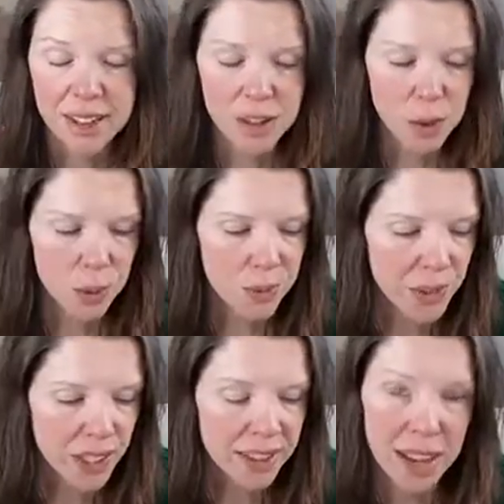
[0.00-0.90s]
So
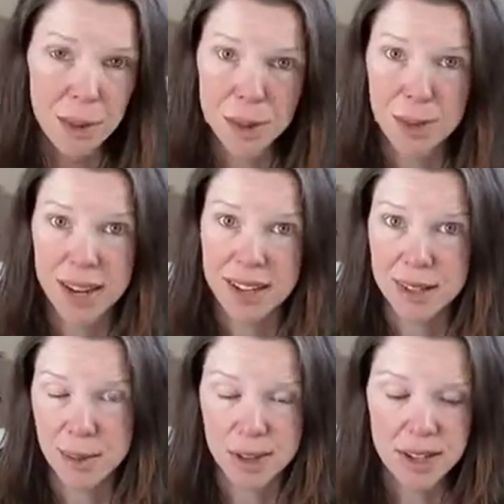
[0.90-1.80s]
that was my
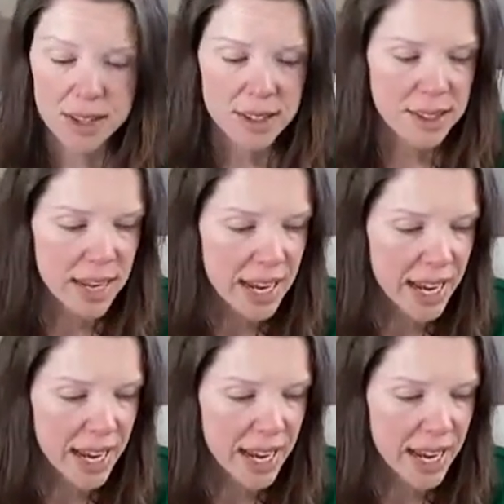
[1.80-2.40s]
experience.